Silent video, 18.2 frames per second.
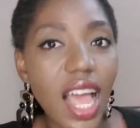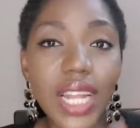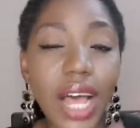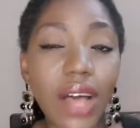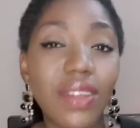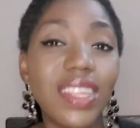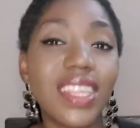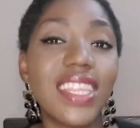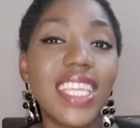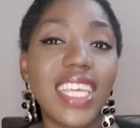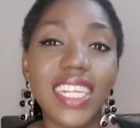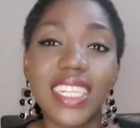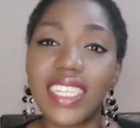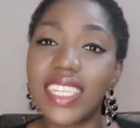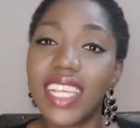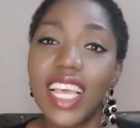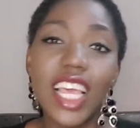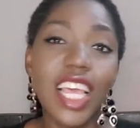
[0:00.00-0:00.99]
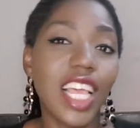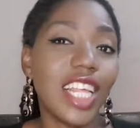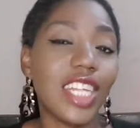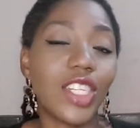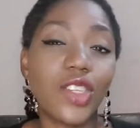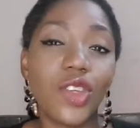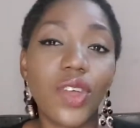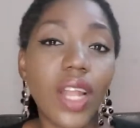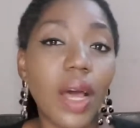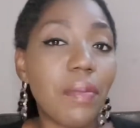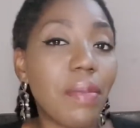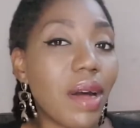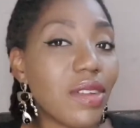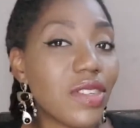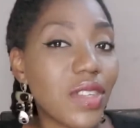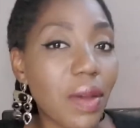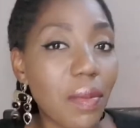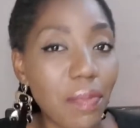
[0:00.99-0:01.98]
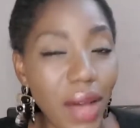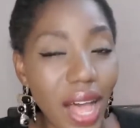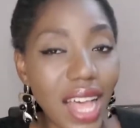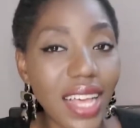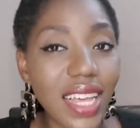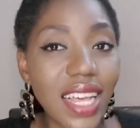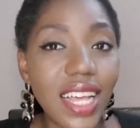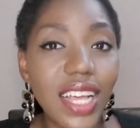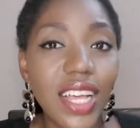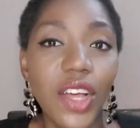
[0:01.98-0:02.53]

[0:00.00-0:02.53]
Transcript: Now, this is not about your bank,